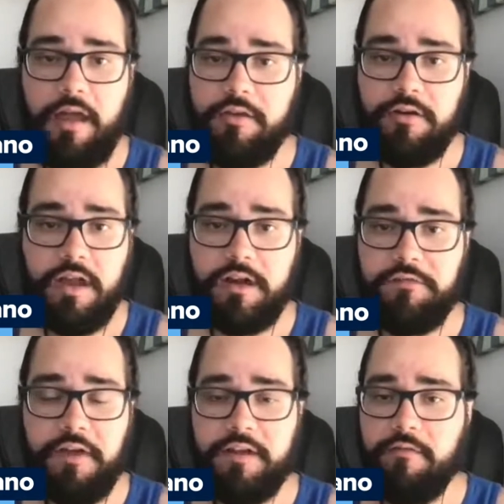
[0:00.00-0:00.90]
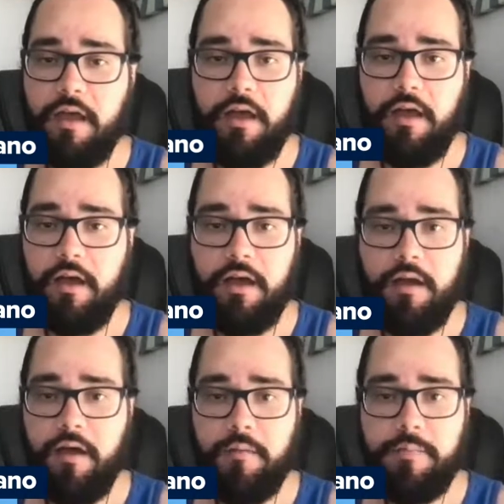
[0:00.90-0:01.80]
you're not going to find
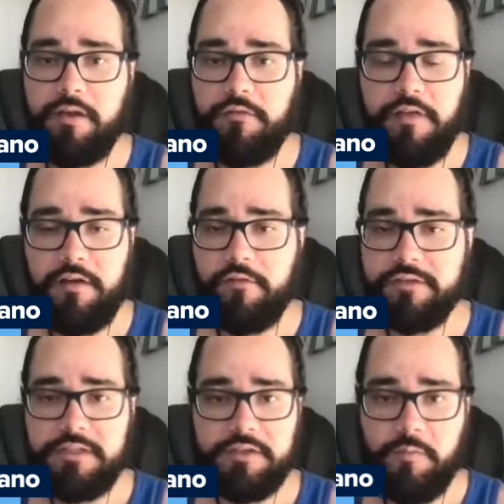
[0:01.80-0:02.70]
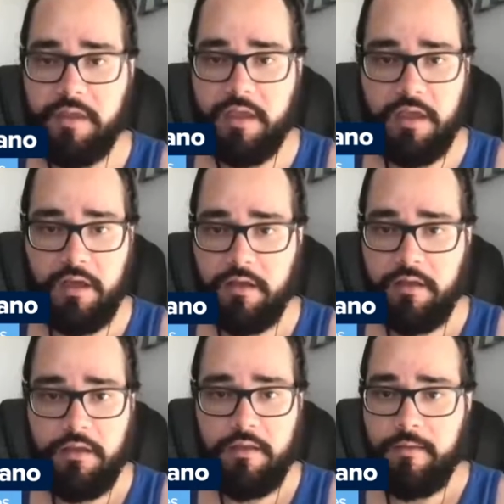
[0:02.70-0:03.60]
a bigger fan of Francisco Mejia
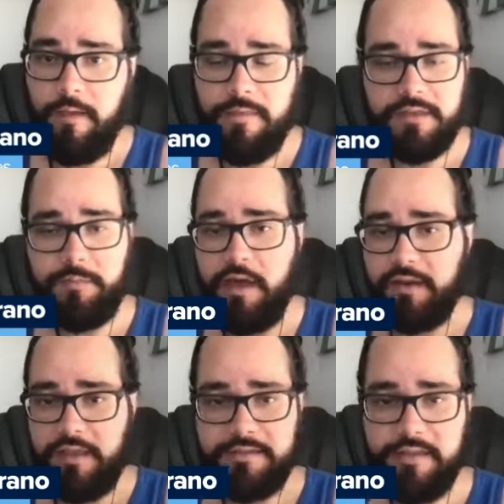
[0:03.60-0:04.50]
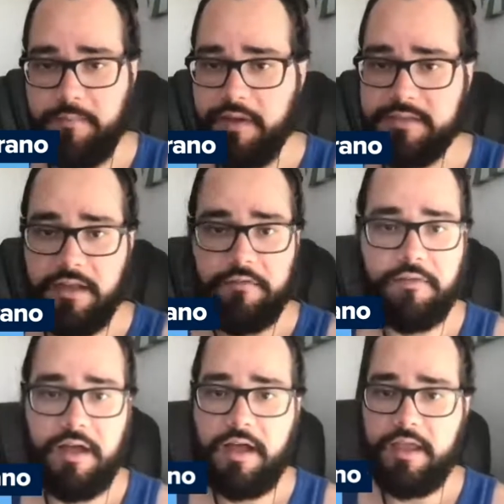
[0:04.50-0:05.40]
in this podcast than
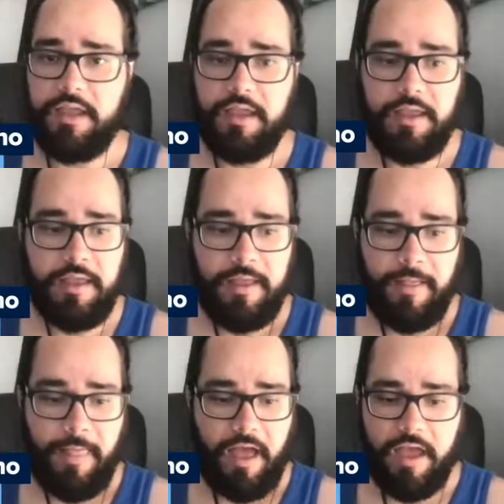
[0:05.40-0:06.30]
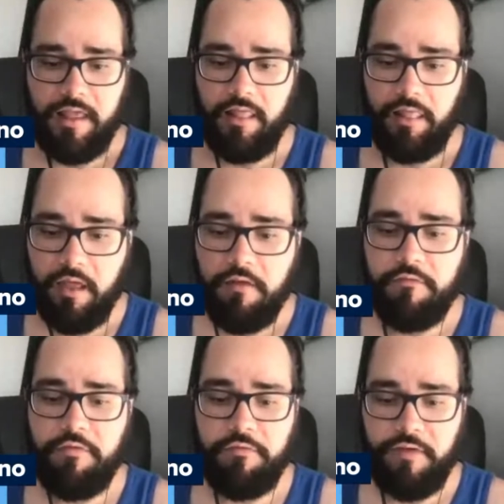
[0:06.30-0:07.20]
myself. I
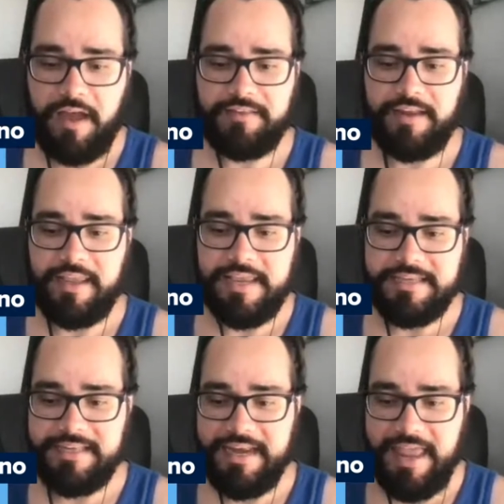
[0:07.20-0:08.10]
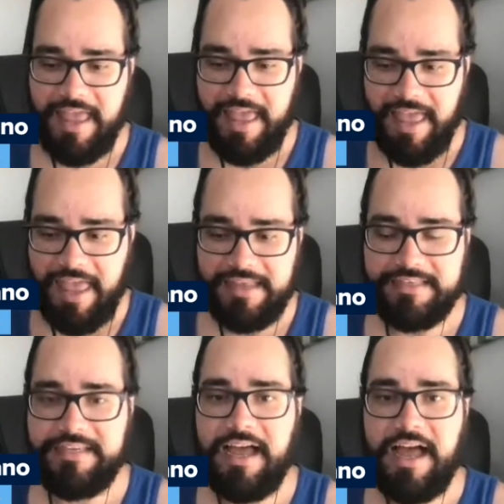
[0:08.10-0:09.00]
love the fact that he's an
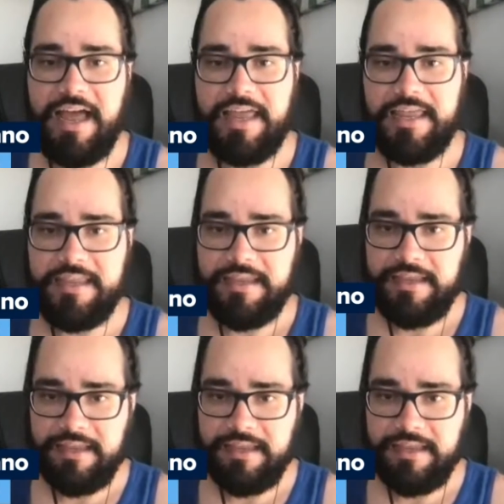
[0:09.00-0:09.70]
anti-catcher